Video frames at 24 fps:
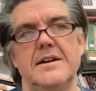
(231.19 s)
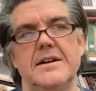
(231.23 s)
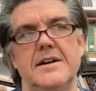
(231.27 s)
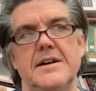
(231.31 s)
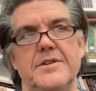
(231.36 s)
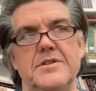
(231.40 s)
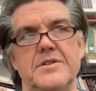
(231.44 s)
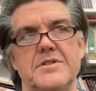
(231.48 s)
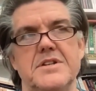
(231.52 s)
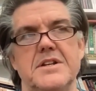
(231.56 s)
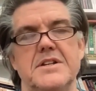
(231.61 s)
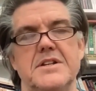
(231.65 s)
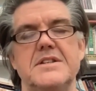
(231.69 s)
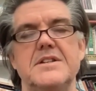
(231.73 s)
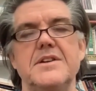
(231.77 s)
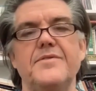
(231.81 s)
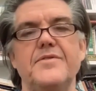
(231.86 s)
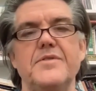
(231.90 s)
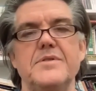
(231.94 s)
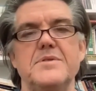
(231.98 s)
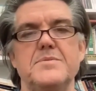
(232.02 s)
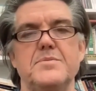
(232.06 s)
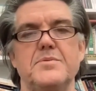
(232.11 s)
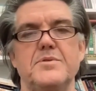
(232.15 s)
there's a
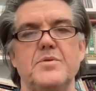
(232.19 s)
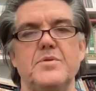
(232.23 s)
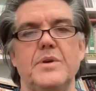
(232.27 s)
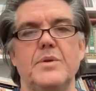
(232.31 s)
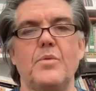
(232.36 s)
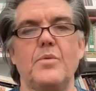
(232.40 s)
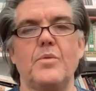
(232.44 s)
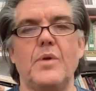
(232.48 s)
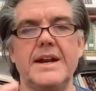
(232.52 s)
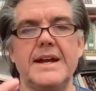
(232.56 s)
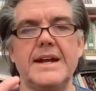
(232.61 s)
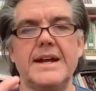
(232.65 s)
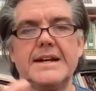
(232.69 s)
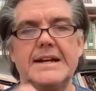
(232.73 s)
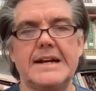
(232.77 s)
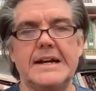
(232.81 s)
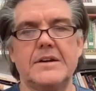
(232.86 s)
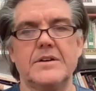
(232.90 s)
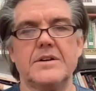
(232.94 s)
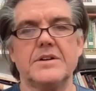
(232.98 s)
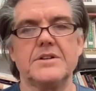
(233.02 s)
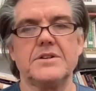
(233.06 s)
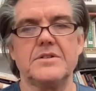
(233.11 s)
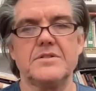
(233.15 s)
difference between what a
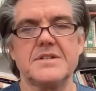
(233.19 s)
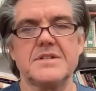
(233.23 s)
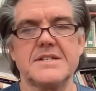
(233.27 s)
character